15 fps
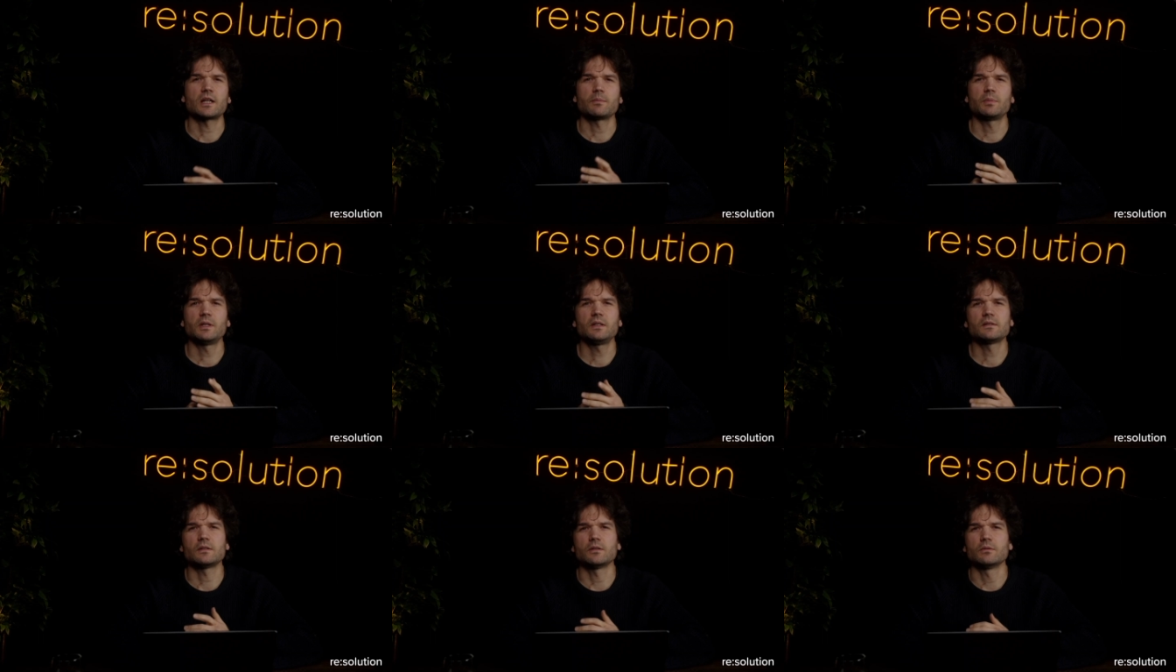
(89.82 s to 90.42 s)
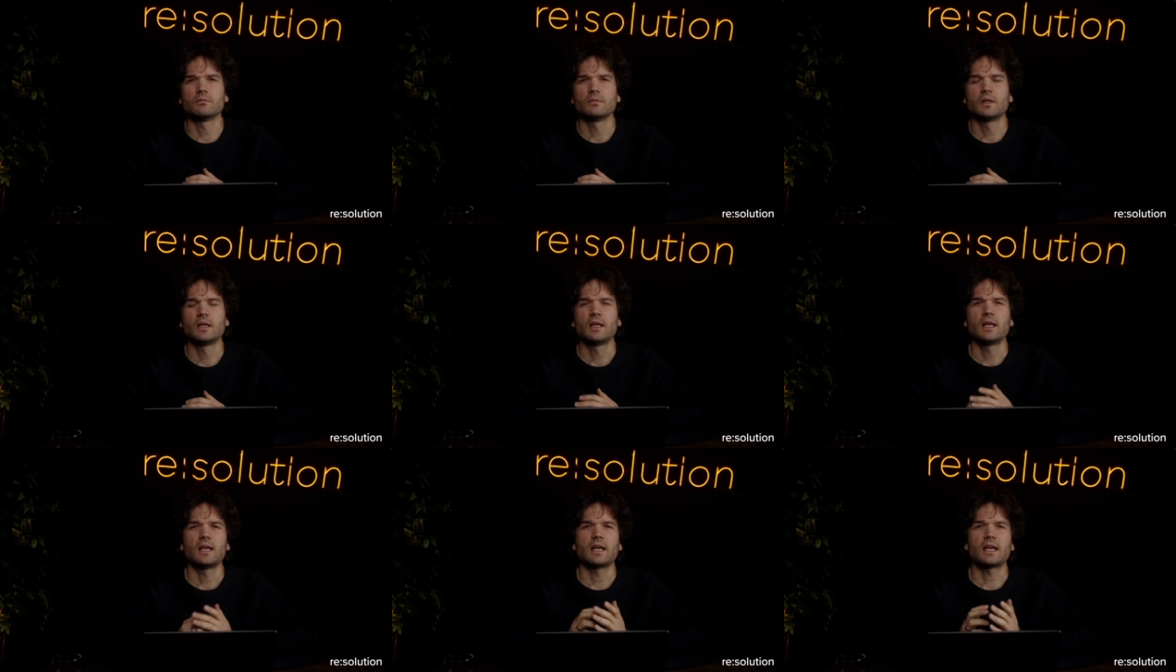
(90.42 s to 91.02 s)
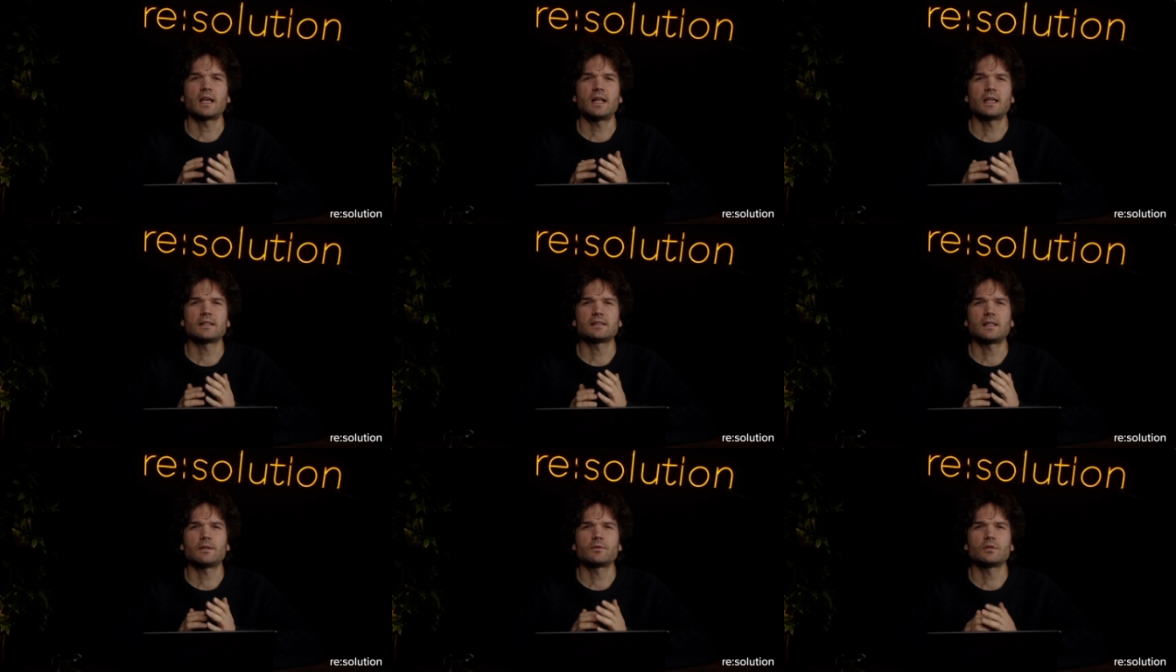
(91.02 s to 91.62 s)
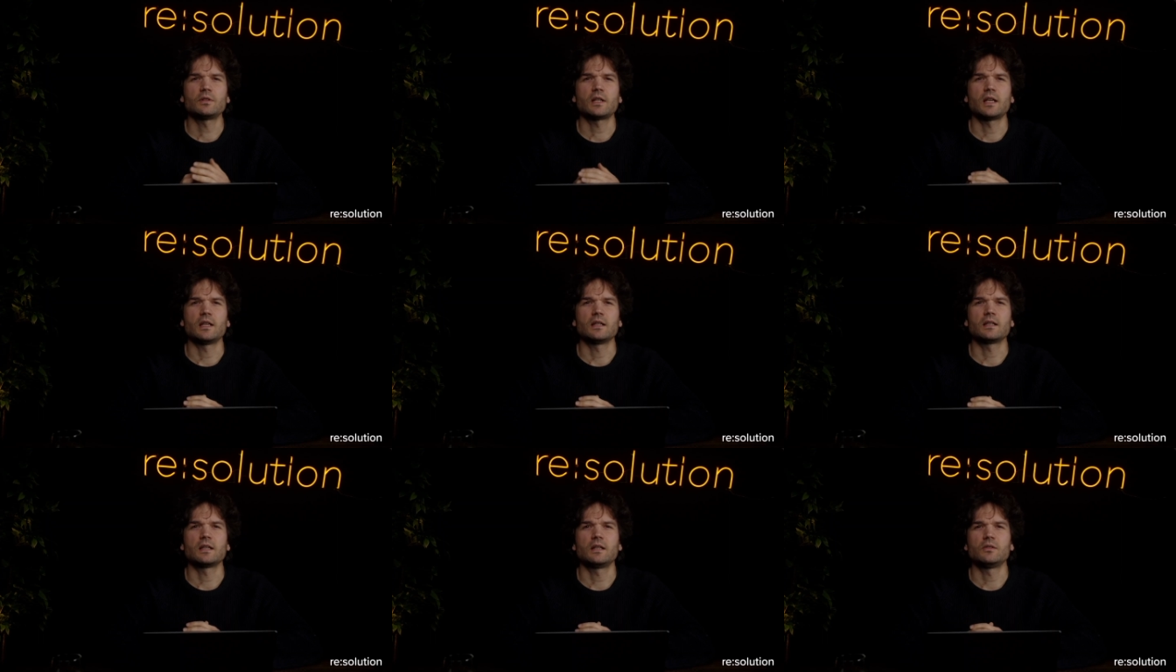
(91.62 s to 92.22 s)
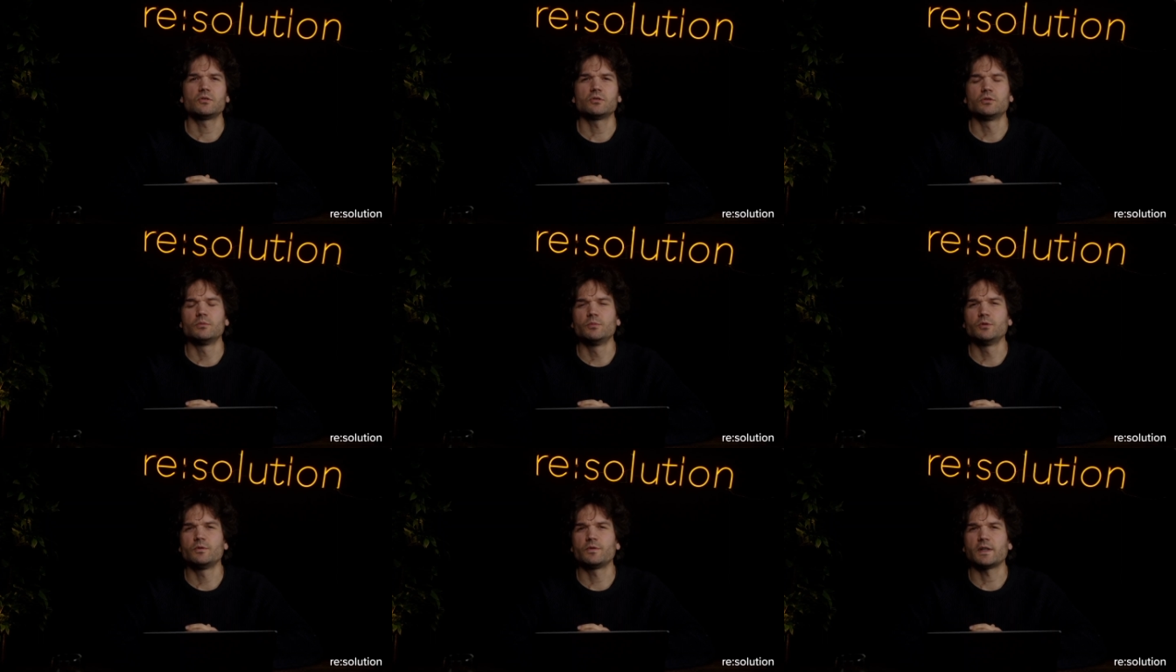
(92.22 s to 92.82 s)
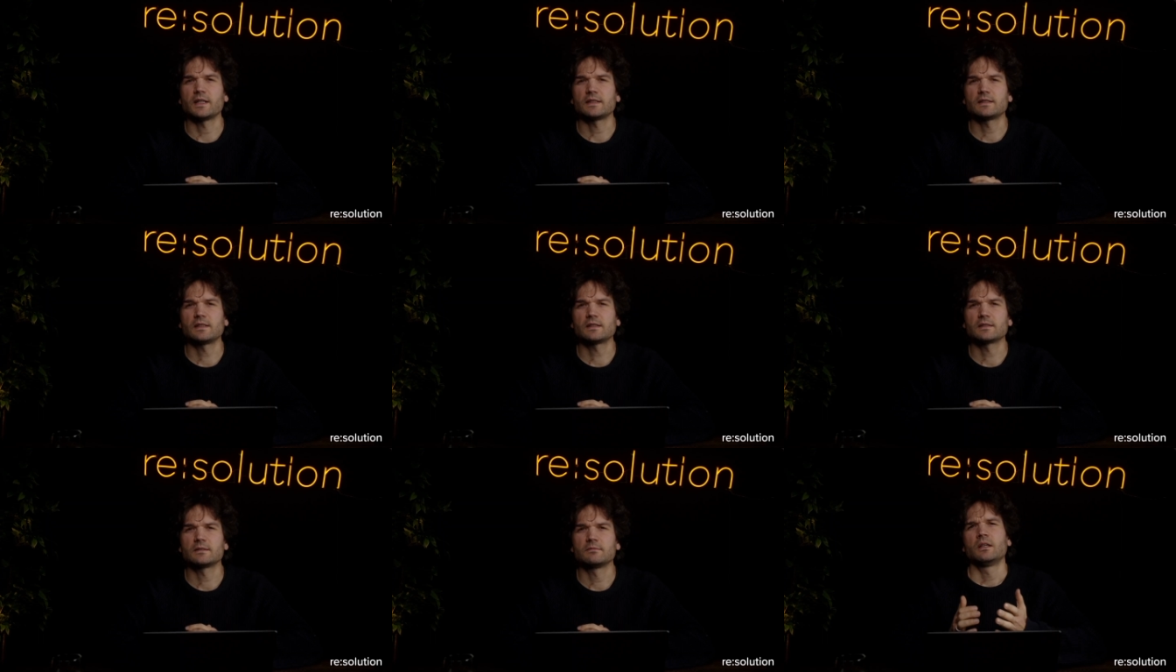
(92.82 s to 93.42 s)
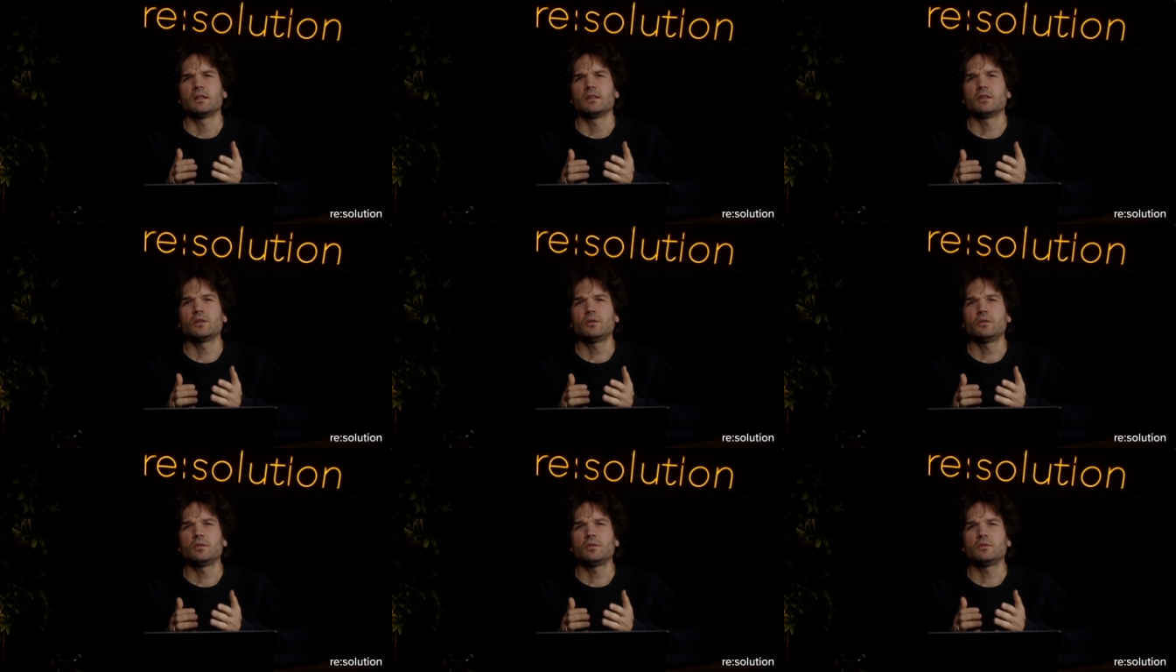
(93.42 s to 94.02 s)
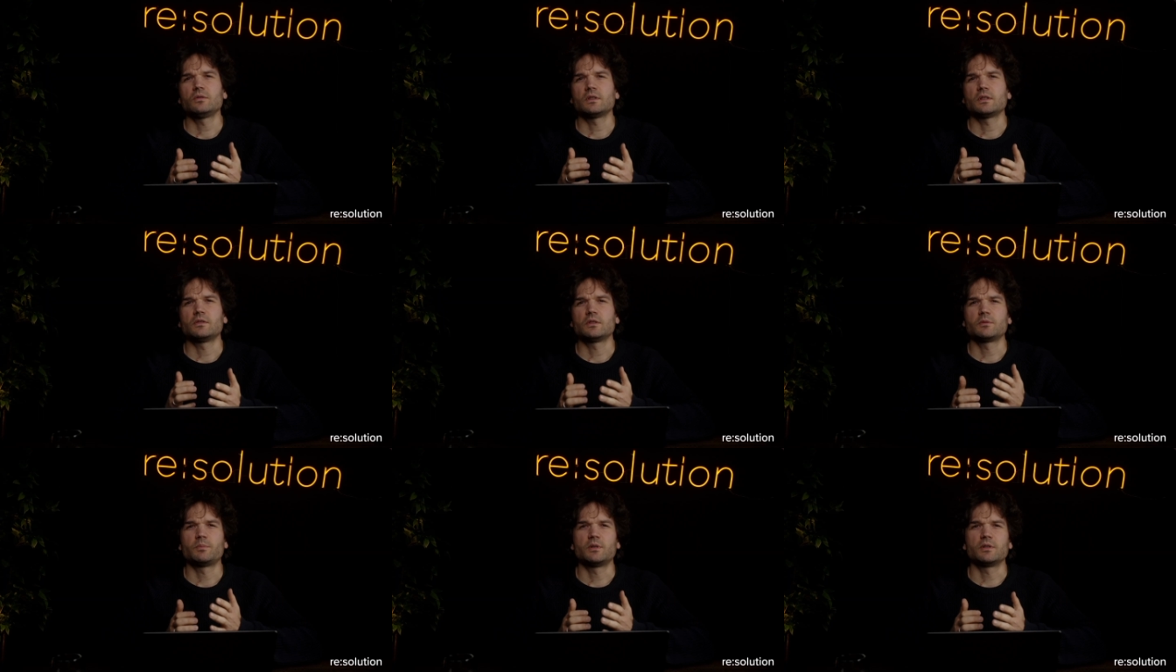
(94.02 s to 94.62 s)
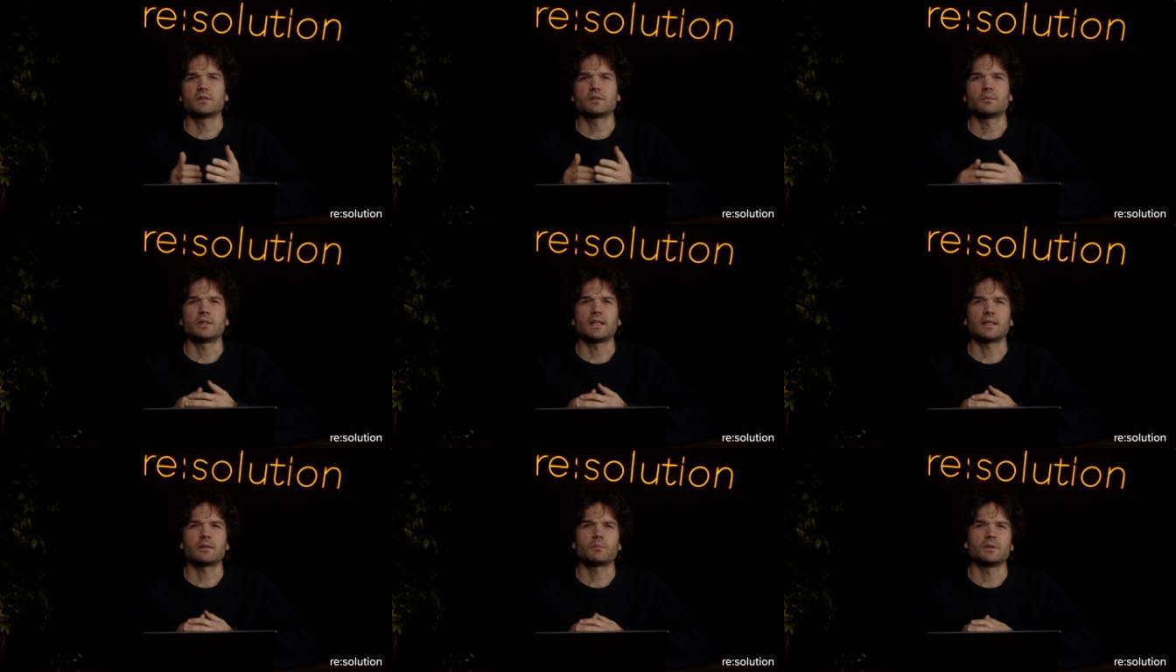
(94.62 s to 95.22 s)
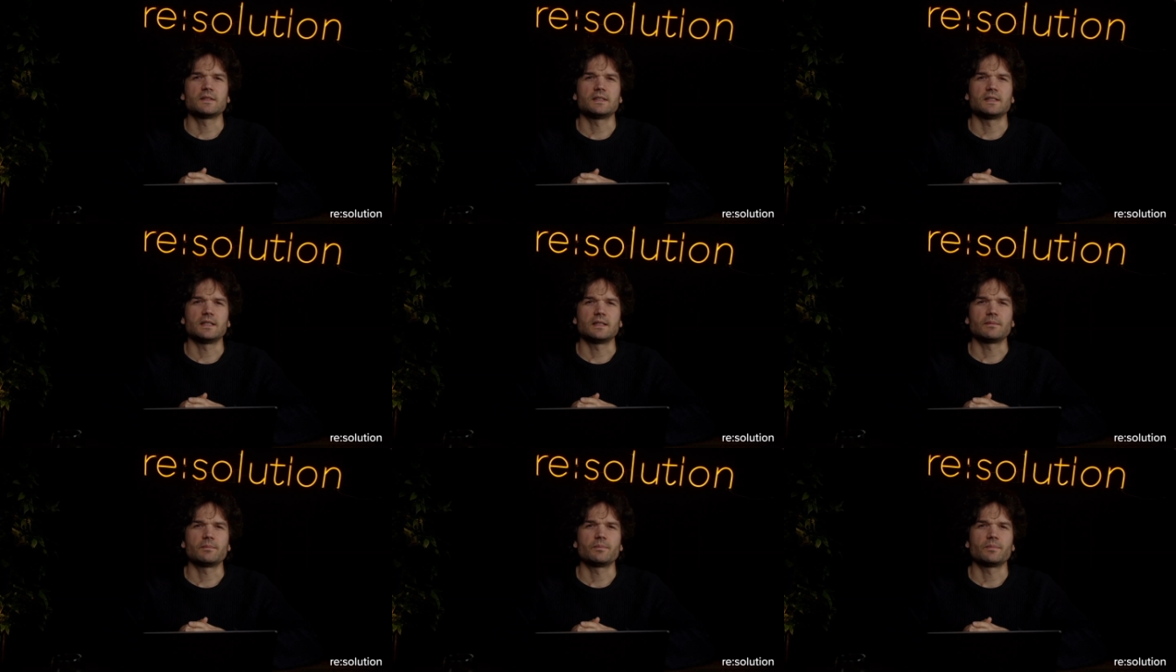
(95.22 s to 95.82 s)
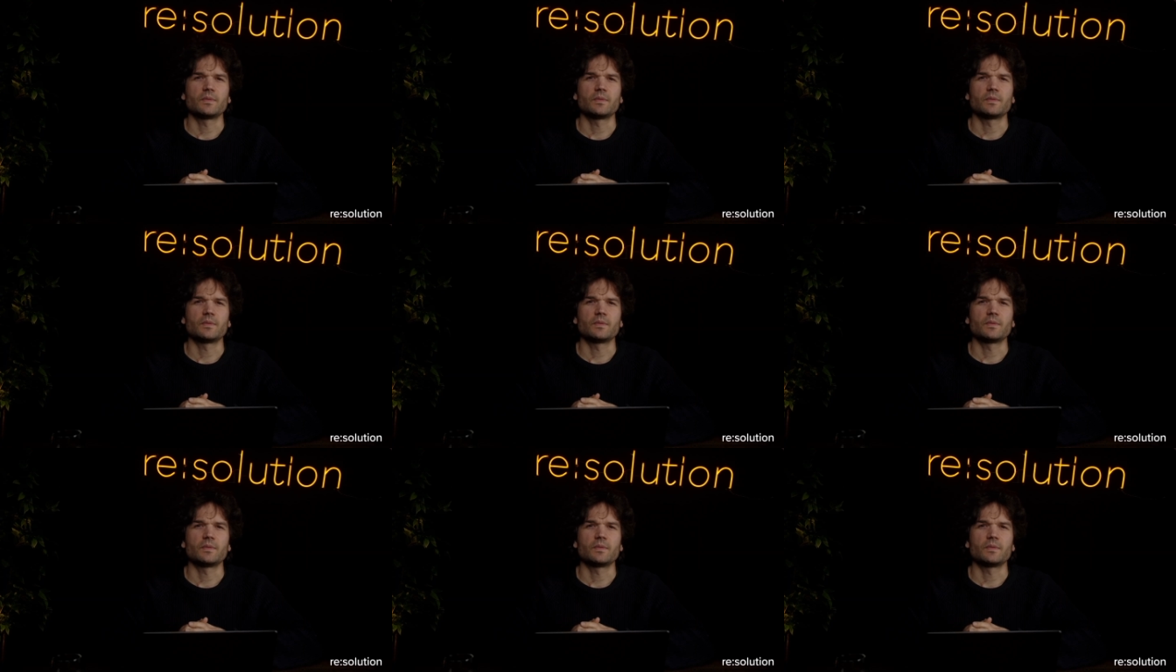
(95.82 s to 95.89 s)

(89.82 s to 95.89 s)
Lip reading: pings you. Alex left today, can we remove access? You do the responsible admin thing.